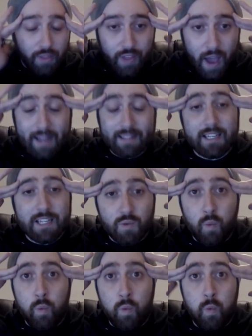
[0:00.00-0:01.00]
That is
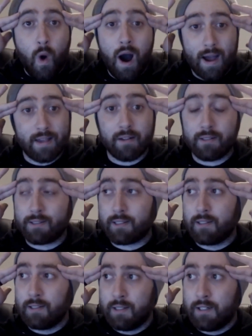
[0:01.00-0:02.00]
wild.
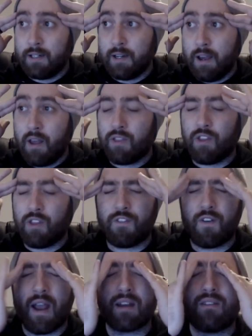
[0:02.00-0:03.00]
The
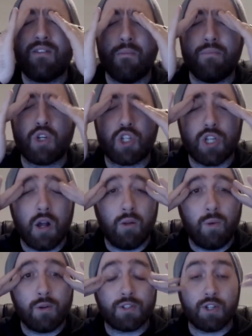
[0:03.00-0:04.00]
fact that
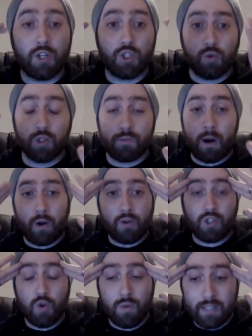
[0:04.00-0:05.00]
Michelle Wilson and George
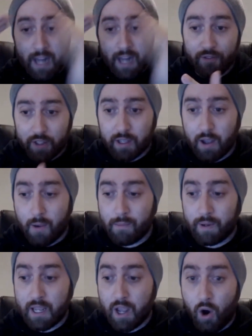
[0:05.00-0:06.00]
Barrios, who left the
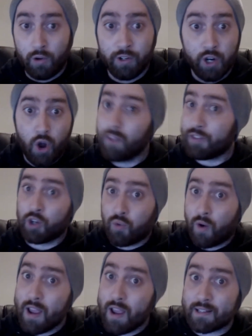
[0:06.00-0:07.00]
company on not the
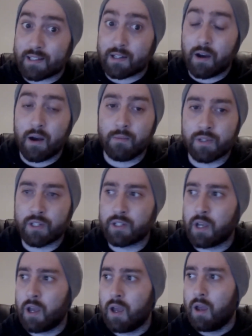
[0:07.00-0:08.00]
greatest
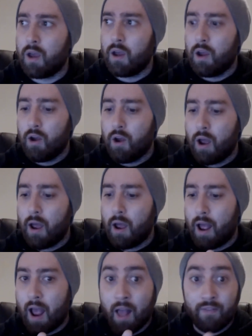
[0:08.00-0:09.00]
terms,
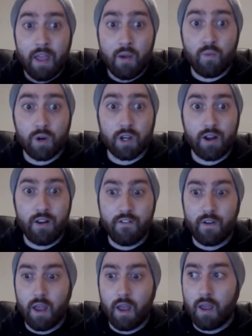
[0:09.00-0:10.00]
and they were kind of